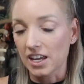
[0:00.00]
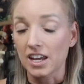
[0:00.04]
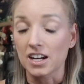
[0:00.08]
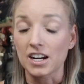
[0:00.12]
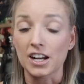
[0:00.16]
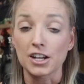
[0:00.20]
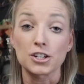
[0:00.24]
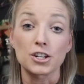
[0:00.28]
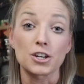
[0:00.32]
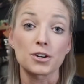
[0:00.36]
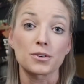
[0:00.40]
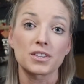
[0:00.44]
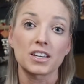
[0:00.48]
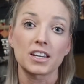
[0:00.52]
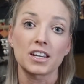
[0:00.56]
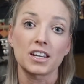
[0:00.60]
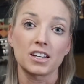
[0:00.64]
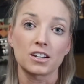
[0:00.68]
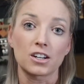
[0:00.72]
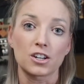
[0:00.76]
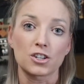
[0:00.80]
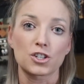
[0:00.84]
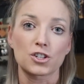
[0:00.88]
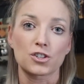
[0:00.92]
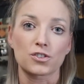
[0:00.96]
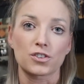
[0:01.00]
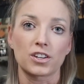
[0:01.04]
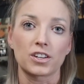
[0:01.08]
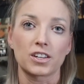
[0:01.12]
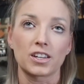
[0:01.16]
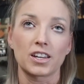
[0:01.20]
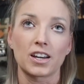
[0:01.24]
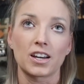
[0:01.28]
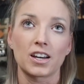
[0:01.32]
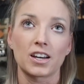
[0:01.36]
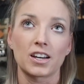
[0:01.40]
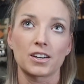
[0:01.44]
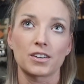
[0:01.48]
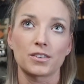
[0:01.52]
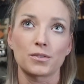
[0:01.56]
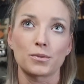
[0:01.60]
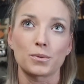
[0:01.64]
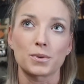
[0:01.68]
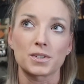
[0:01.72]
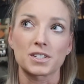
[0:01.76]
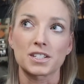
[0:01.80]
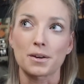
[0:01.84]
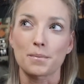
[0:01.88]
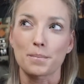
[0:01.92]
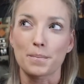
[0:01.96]
And I know that in Australia,
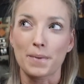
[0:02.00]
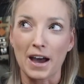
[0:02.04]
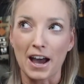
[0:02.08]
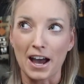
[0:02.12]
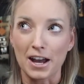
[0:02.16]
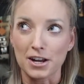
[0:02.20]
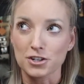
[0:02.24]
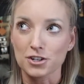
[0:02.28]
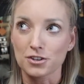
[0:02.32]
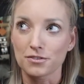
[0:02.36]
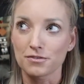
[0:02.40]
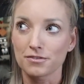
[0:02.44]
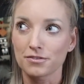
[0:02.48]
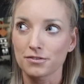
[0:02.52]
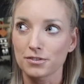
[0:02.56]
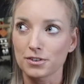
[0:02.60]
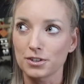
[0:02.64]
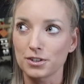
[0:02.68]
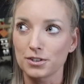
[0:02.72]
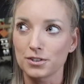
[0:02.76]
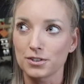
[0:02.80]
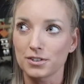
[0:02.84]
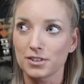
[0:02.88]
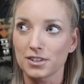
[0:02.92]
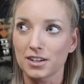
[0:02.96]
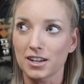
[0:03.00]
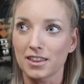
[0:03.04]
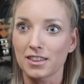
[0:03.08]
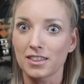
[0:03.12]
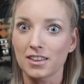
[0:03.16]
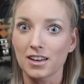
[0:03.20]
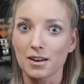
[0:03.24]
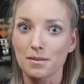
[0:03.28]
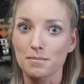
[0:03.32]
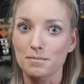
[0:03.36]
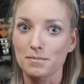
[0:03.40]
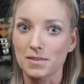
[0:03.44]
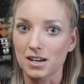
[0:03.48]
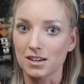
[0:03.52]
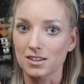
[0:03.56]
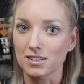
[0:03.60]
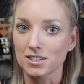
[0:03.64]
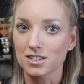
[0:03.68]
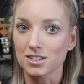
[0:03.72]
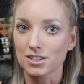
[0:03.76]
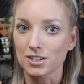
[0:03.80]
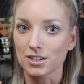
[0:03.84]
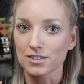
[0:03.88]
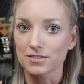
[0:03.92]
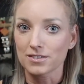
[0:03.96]
was it passion fruit that Mel
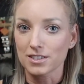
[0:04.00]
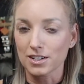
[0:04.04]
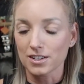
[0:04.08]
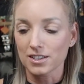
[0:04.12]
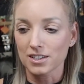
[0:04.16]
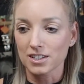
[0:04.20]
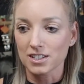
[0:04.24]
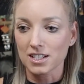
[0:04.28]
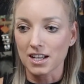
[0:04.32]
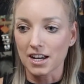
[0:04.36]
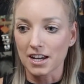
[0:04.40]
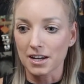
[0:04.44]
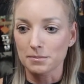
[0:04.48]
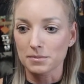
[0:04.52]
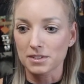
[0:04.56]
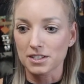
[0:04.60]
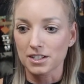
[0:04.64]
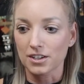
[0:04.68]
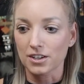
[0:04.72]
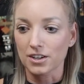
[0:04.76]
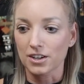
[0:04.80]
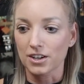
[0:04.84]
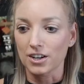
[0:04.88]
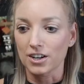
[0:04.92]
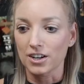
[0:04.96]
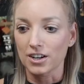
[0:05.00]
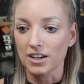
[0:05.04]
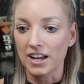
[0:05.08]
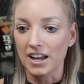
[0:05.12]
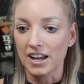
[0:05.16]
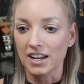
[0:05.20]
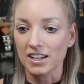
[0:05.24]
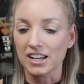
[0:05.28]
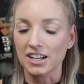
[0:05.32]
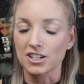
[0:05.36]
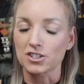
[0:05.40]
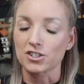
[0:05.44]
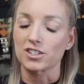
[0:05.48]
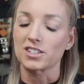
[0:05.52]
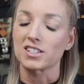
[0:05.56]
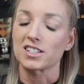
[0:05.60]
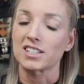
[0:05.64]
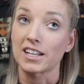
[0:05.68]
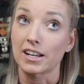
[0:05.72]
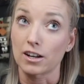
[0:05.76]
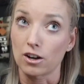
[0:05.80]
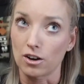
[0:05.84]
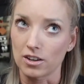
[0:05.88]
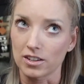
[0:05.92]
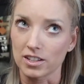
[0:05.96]
served all the time to her, I shouldn't
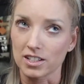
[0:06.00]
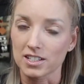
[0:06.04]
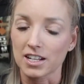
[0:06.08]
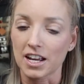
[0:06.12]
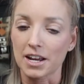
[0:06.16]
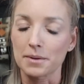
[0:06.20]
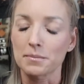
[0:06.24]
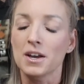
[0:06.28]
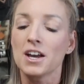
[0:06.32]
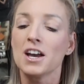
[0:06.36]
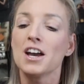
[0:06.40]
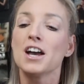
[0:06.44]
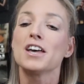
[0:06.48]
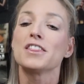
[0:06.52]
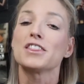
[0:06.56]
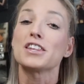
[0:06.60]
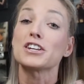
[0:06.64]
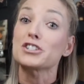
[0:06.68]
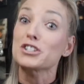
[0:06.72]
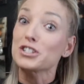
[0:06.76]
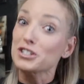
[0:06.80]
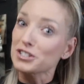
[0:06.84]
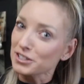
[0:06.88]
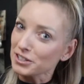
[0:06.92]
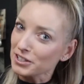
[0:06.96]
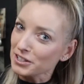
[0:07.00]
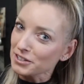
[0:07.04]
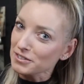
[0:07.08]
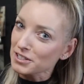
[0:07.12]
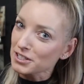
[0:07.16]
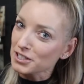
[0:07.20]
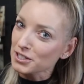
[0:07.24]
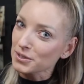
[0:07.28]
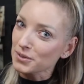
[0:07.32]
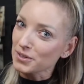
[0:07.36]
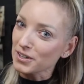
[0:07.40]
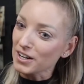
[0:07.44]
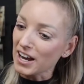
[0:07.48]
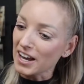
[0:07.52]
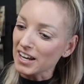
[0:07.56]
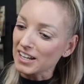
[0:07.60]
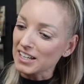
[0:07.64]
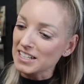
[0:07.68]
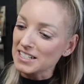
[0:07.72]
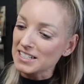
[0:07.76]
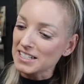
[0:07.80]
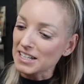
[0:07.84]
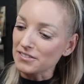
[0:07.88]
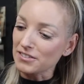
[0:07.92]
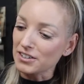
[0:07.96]
say all the time, that she served to her
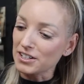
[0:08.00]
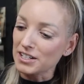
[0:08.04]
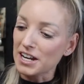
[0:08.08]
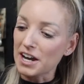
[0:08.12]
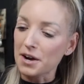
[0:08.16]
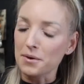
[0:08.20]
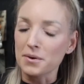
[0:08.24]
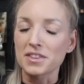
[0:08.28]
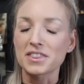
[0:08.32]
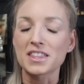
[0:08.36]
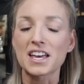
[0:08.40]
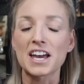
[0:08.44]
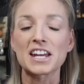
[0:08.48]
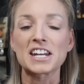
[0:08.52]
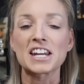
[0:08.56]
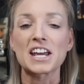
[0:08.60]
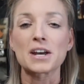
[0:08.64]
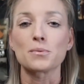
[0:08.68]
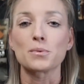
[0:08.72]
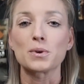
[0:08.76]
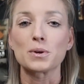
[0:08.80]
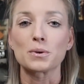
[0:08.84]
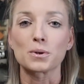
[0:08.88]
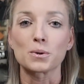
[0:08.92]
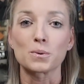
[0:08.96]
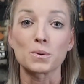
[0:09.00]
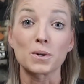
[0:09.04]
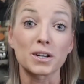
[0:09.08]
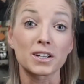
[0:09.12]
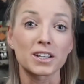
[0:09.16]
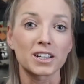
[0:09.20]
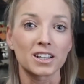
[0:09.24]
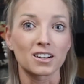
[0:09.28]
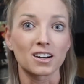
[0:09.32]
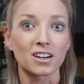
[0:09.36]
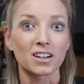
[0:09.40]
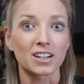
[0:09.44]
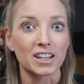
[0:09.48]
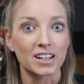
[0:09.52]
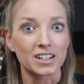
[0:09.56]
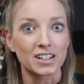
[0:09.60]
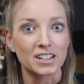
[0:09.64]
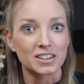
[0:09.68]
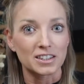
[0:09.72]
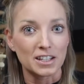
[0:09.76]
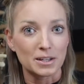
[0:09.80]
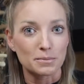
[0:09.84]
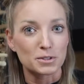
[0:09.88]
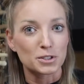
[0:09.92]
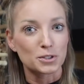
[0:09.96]
Eckies every now and then, and we were working on
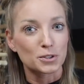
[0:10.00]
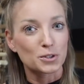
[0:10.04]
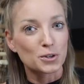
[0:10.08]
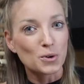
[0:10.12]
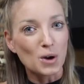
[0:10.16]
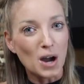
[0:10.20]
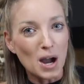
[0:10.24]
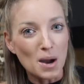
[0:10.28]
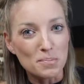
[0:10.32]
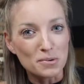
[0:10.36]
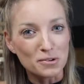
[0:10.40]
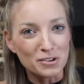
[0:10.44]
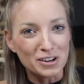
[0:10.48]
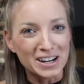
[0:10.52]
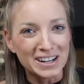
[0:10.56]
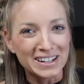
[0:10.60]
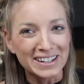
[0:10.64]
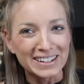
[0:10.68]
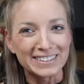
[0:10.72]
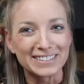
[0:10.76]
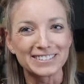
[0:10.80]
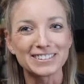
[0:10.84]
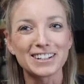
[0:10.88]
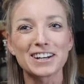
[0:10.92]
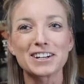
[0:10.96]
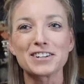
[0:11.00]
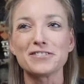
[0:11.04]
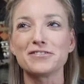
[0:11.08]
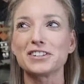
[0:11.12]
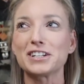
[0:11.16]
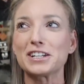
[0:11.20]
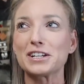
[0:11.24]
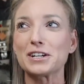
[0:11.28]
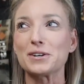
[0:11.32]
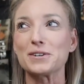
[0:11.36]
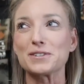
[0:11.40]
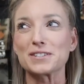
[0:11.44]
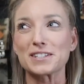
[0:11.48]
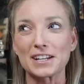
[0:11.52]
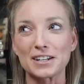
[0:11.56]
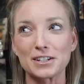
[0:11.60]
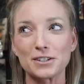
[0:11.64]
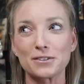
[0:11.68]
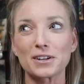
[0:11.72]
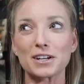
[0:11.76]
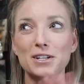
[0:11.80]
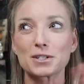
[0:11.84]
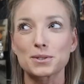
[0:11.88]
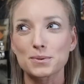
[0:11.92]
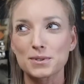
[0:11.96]
getting them to cooperate in a lot of videos, and
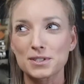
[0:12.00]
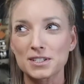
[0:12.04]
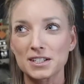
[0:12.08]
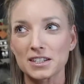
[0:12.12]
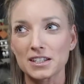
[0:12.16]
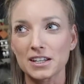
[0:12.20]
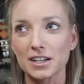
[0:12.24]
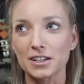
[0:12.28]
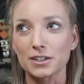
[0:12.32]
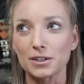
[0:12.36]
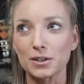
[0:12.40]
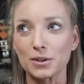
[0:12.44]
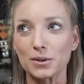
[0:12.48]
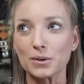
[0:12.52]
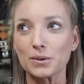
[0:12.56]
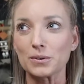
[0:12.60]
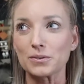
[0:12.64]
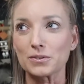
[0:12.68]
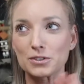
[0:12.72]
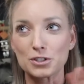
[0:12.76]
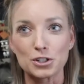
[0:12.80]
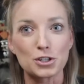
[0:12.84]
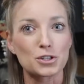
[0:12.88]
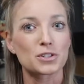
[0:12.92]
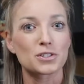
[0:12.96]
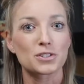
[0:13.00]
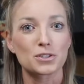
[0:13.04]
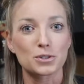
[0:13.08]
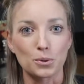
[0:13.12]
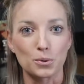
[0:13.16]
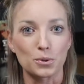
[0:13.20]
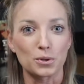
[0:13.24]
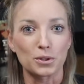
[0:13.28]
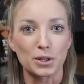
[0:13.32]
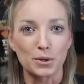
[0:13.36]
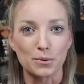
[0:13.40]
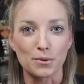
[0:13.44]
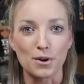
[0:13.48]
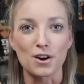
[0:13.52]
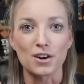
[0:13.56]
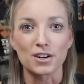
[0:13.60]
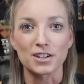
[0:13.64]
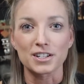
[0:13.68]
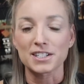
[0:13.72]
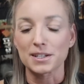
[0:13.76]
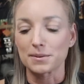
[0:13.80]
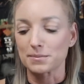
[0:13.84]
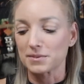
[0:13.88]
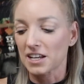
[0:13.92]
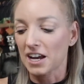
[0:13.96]
you guys will see that go just totally wrong
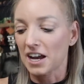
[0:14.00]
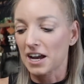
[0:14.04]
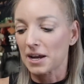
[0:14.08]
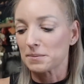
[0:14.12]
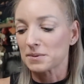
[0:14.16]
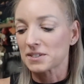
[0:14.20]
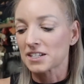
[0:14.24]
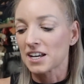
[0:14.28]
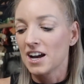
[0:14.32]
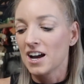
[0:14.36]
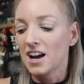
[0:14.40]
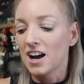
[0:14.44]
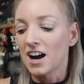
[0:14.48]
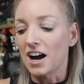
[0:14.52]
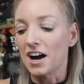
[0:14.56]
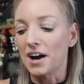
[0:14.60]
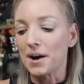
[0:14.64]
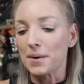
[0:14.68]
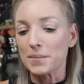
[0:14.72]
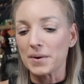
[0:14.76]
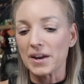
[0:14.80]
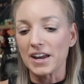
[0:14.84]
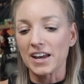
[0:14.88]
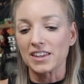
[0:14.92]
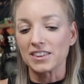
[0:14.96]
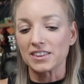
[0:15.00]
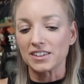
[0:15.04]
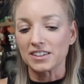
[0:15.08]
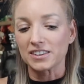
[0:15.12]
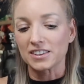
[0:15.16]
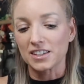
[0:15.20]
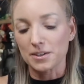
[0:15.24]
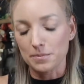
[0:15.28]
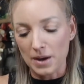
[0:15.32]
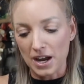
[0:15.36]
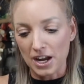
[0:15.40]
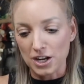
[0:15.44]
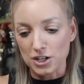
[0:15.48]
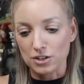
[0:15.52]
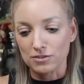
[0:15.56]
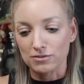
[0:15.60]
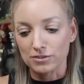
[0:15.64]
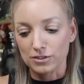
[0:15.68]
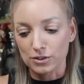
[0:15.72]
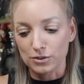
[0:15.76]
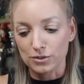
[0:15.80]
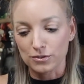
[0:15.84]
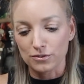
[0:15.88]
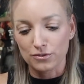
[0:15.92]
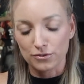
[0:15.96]
sometimes, and the
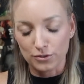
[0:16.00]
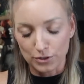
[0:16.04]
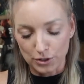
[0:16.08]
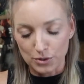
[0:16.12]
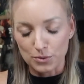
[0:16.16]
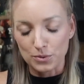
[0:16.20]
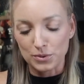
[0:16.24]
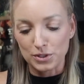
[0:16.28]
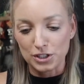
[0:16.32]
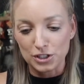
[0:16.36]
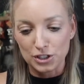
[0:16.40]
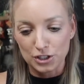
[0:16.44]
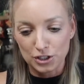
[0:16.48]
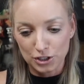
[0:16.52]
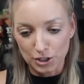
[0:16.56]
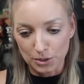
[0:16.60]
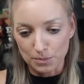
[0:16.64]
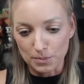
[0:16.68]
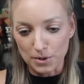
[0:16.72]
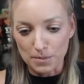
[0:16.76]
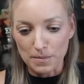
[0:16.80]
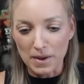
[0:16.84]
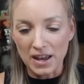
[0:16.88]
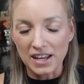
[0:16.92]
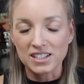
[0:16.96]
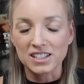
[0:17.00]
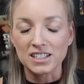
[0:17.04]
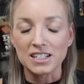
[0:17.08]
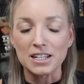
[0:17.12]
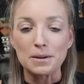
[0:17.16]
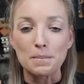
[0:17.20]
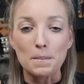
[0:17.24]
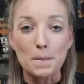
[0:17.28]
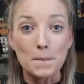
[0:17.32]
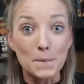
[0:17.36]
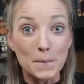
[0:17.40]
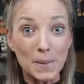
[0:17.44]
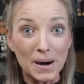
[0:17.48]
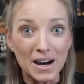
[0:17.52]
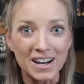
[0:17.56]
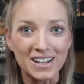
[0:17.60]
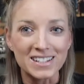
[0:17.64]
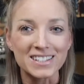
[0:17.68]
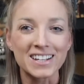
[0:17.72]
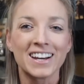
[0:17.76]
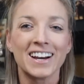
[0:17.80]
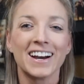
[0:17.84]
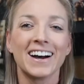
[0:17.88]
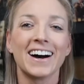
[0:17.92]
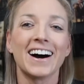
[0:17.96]
passion fruit was super messy, but